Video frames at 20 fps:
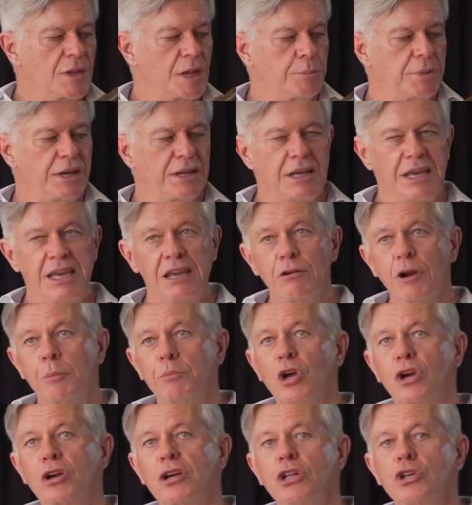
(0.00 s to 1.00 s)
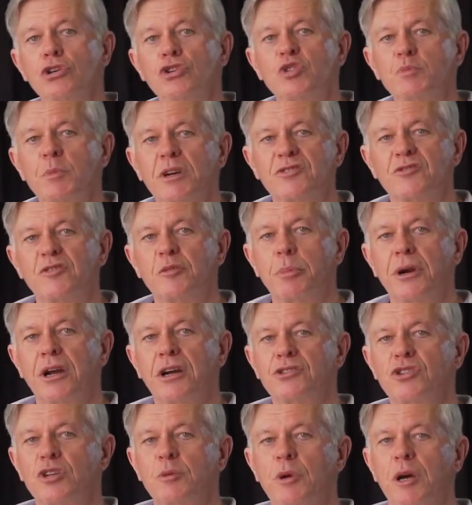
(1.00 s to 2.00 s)
But here I'm not going to use much
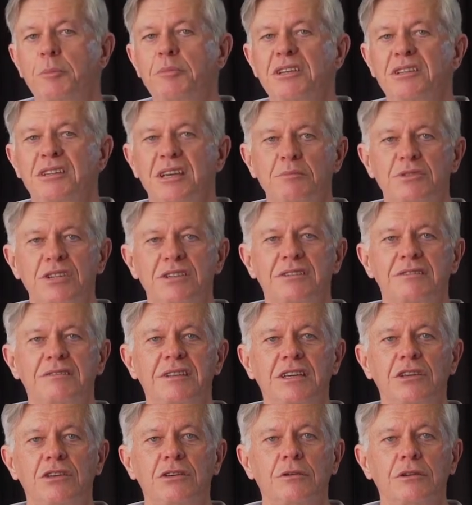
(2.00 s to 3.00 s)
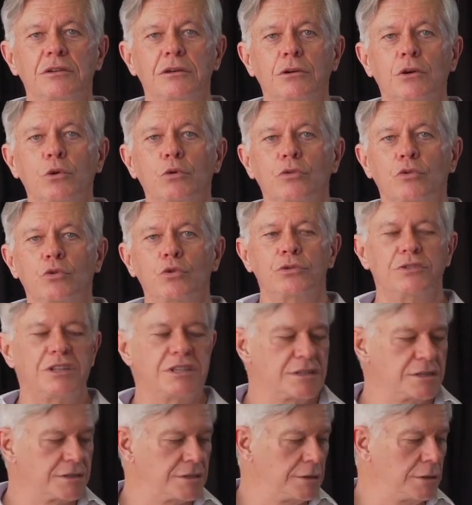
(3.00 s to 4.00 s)
vibrato. I might be tempted to think, you know, oh, good,
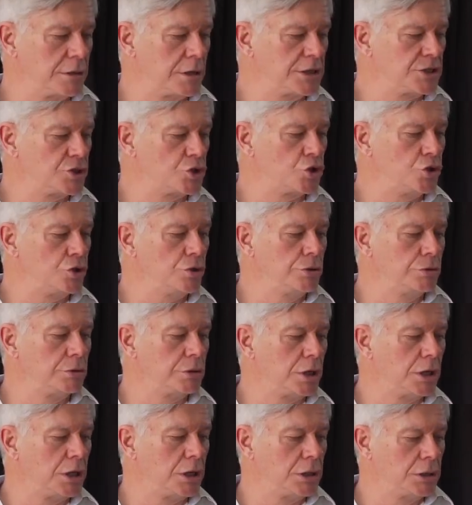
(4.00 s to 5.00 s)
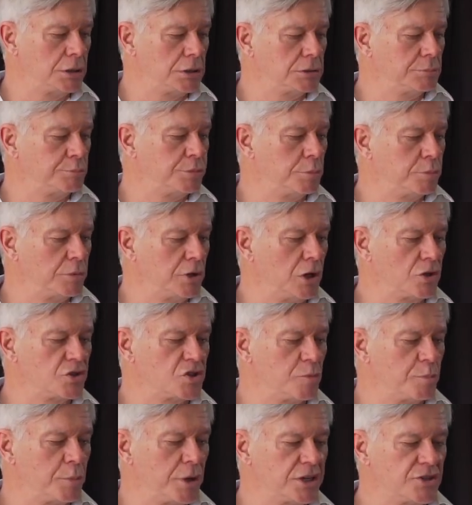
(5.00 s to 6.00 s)
this is a nice tune. I'll put lots
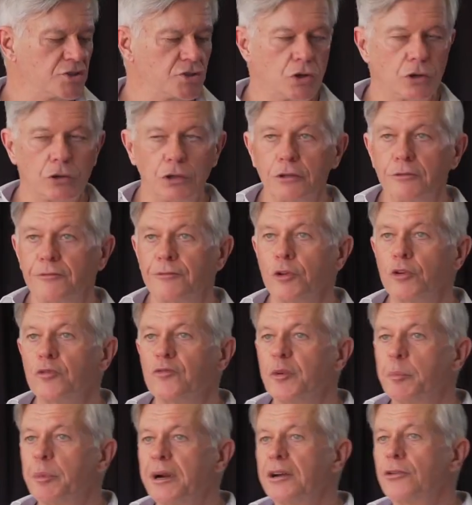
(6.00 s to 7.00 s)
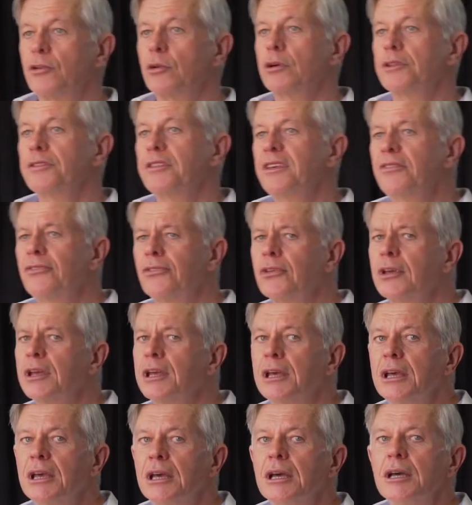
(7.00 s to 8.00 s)
of my solo flute vibrato on this.
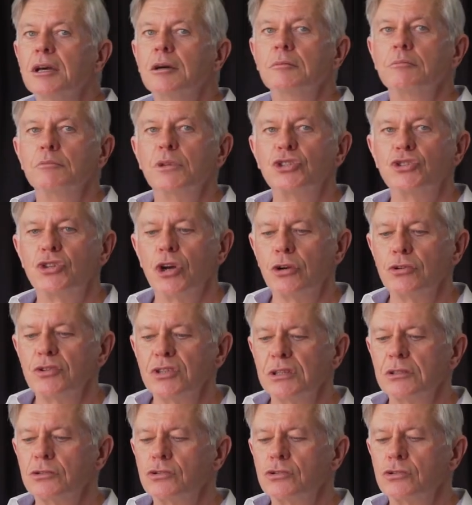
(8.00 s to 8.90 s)
But don't.